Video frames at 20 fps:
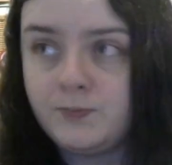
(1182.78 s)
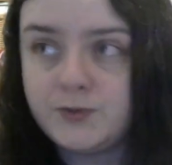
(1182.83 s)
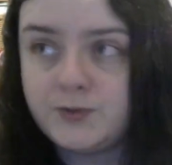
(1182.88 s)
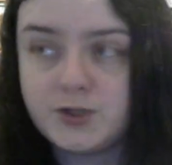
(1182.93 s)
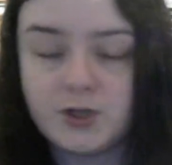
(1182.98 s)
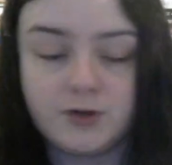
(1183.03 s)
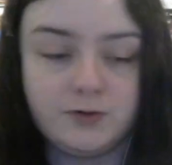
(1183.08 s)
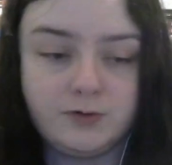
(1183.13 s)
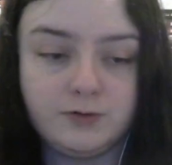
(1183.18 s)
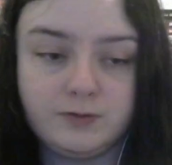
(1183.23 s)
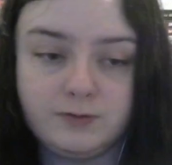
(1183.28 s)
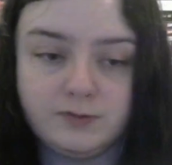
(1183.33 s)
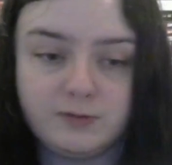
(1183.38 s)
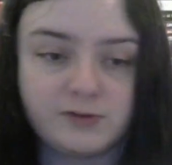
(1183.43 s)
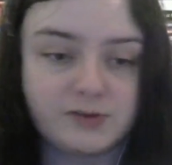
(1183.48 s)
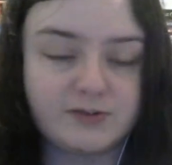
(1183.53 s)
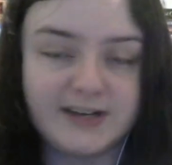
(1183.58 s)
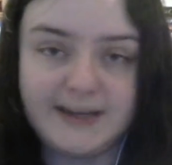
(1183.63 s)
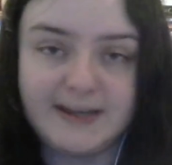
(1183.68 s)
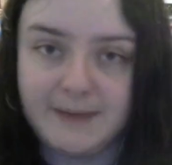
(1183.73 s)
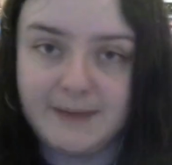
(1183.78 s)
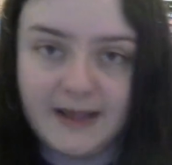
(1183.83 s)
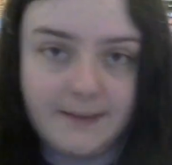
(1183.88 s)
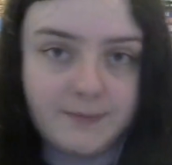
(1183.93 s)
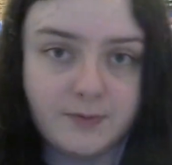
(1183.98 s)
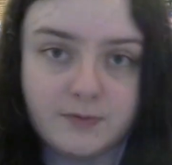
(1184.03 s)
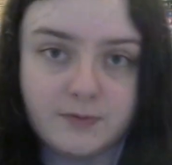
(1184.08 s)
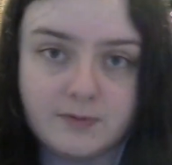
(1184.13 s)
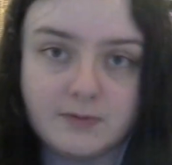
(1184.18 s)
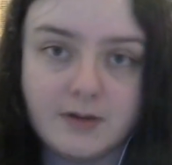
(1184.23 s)
two, three
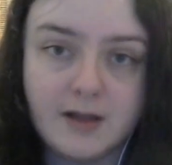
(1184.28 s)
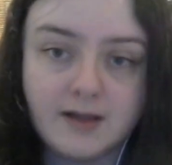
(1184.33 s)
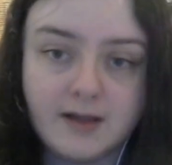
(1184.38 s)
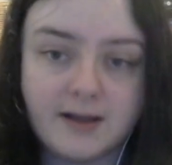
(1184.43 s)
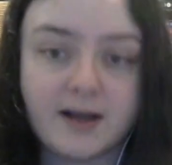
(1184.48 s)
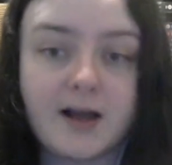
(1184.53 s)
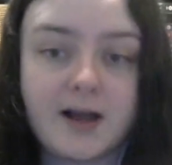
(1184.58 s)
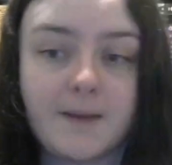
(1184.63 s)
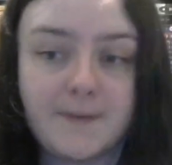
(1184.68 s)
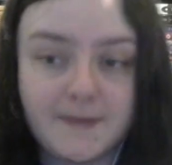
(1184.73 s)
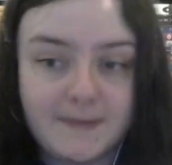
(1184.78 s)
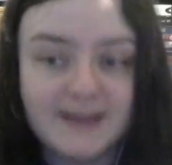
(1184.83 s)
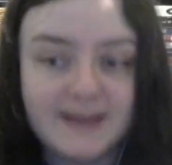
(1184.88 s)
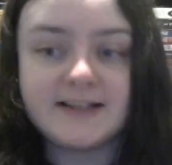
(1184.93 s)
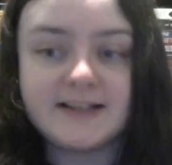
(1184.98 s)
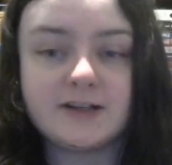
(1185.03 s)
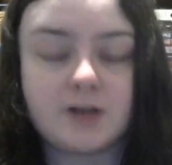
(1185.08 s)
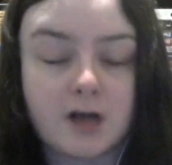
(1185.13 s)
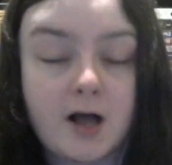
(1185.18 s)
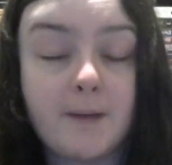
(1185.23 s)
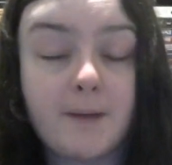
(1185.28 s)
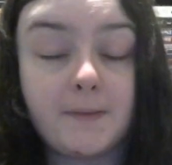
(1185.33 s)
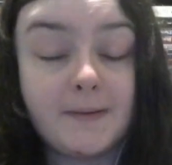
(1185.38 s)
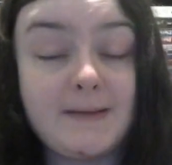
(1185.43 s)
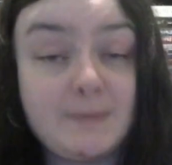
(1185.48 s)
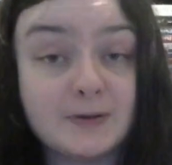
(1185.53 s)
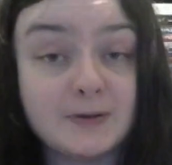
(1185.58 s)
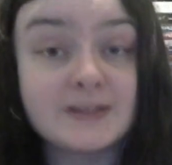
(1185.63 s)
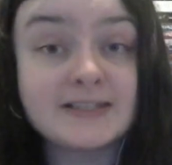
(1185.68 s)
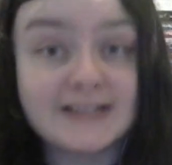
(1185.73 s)
people, a couple of beds, like a couple of
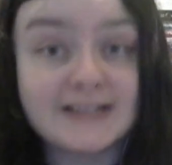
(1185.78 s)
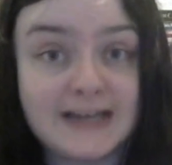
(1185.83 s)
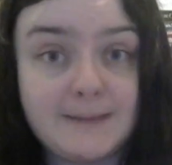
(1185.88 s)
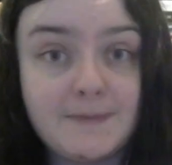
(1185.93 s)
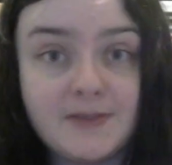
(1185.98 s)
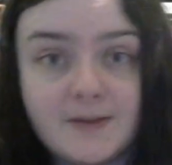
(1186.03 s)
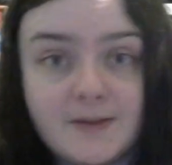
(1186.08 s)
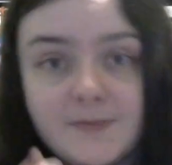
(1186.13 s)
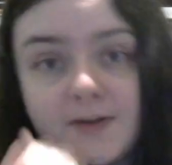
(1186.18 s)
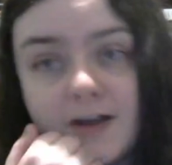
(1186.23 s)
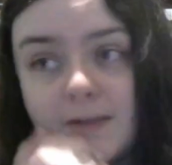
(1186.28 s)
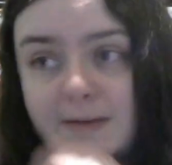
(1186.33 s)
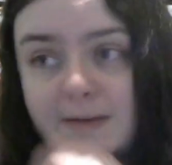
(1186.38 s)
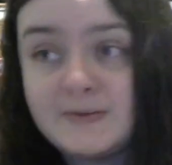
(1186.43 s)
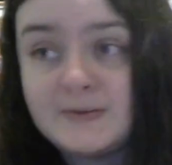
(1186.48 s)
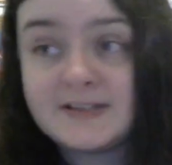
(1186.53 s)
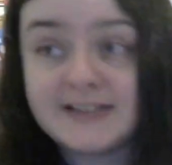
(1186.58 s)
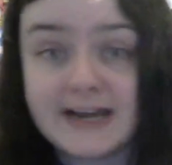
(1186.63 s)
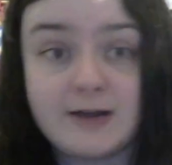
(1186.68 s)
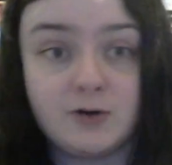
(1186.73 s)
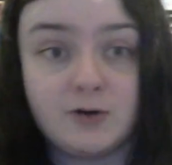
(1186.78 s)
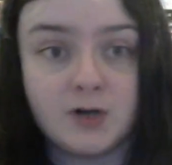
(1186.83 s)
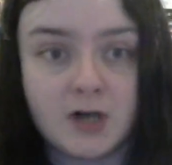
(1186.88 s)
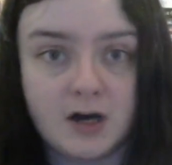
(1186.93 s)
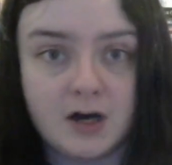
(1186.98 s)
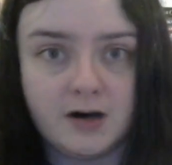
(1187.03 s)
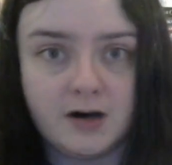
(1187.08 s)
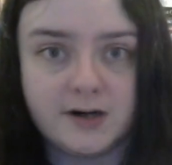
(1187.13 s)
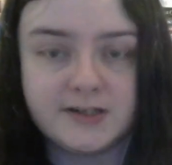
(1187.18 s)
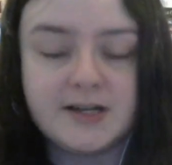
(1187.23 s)
people can sleep in them, the other people stay on
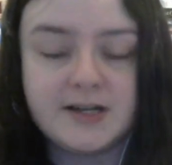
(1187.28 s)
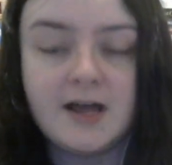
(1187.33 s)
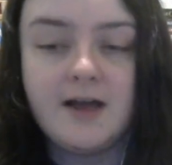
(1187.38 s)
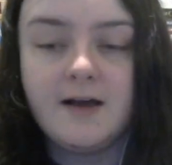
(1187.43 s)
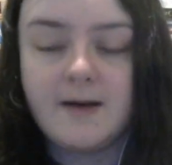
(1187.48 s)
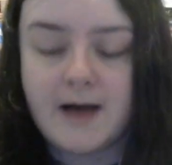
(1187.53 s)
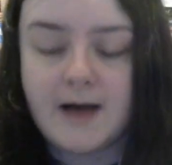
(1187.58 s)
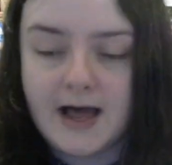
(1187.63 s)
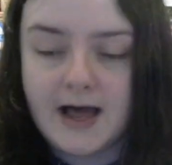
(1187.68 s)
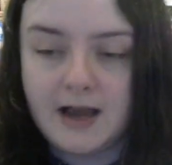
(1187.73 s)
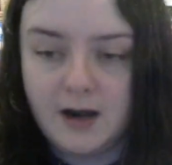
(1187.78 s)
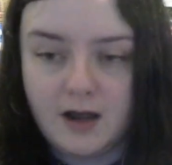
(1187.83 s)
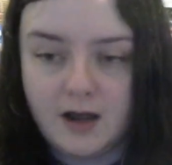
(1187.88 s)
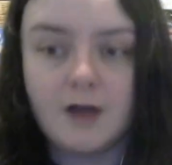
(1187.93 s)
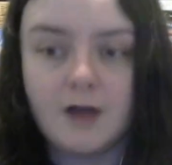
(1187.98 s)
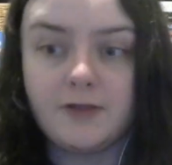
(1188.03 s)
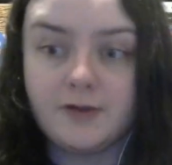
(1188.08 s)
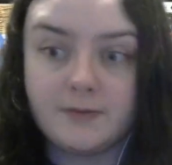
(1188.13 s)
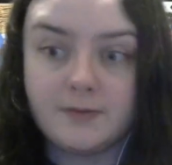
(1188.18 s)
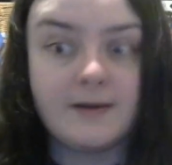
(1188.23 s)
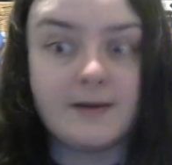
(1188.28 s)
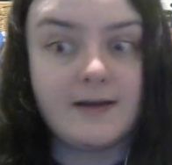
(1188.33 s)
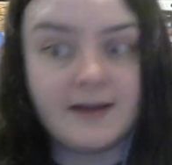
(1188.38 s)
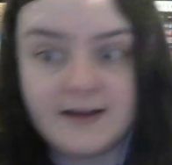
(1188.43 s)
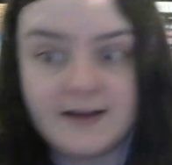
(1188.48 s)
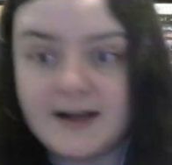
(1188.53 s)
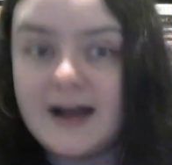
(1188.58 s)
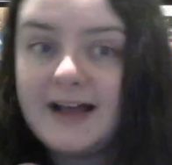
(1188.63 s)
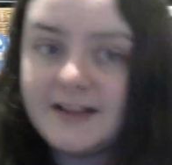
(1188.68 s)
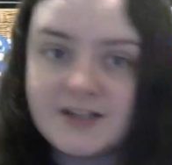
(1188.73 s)
guard, alert them,
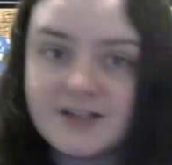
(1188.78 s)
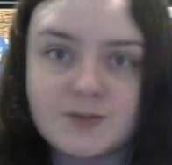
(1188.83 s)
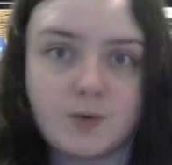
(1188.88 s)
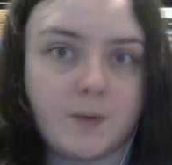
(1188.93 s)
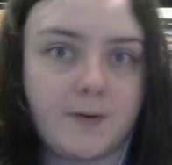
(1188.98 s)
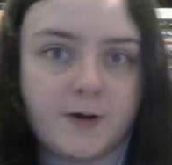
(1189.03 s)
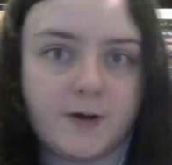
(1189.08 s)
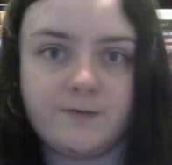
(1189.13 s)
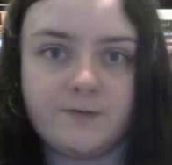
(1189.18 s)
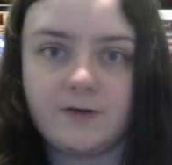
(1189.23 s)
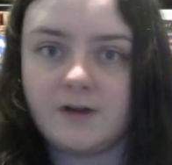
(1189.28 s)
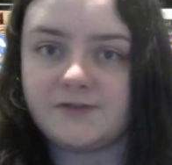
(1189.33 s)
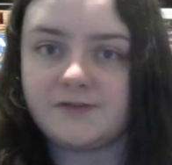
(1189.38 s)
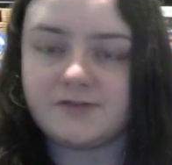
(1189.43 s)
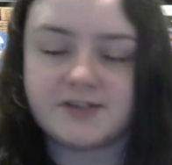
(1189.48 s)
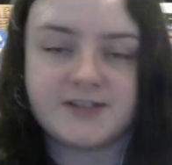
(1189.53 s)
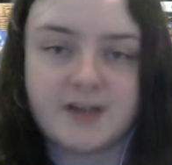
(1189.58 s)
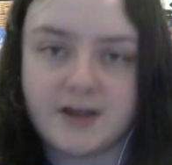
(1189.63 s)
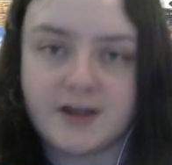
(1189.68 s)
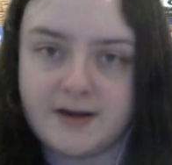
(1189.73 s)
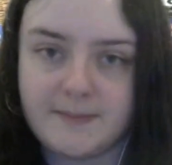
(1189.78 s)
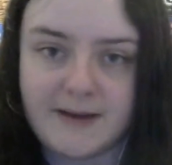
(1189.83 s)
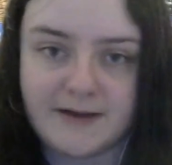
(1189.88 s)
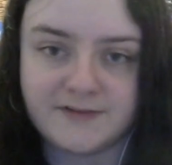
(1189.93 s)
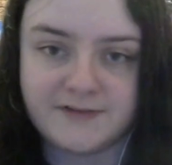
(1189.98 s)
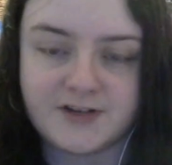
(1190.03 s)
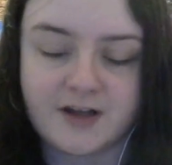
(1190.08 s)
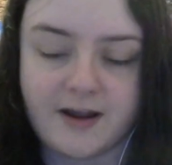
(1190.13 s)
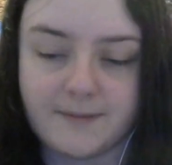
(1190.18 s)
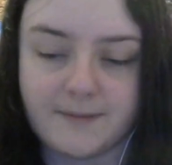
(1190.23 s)
and swap over after a certain amount
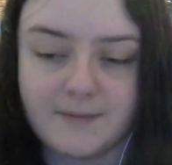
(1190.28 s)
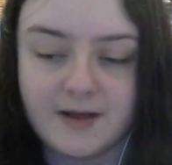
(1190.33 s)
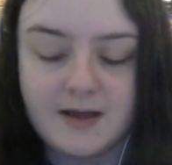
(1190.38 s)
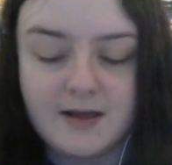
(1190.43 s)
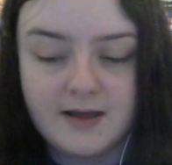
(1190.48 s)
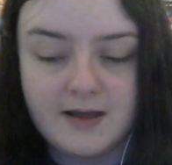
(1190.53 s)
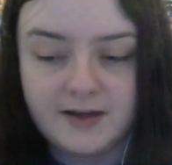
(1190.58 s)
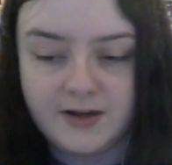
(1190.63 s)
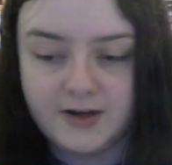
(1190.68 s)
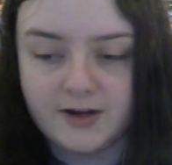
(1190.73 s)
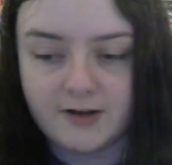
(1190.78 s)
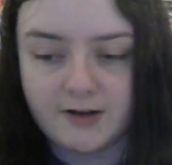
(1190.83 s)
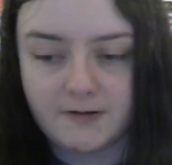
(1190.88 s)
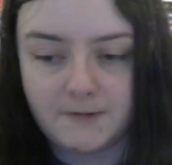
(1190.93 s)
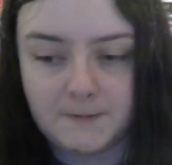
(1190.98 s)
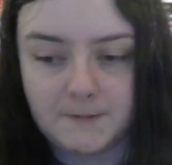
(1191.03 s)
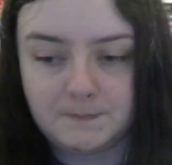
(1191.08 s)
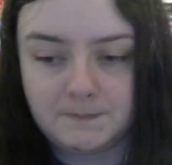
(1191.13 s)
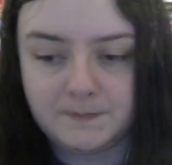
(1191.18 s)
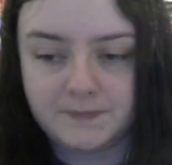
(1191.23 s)
of time. You know,